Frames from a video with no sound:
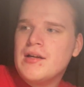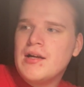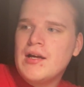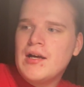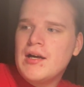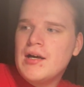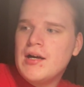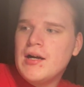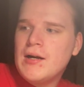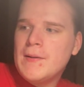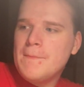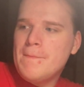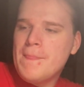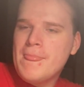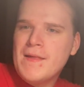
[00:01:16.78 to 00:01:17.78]

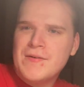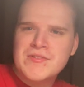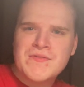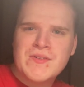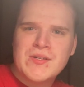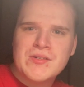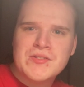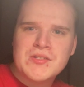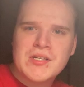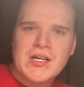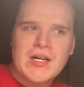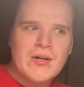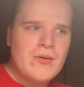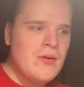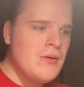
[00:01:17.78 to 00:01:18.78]
That was a few years
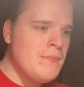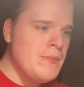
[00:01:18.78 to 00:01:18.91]
ago,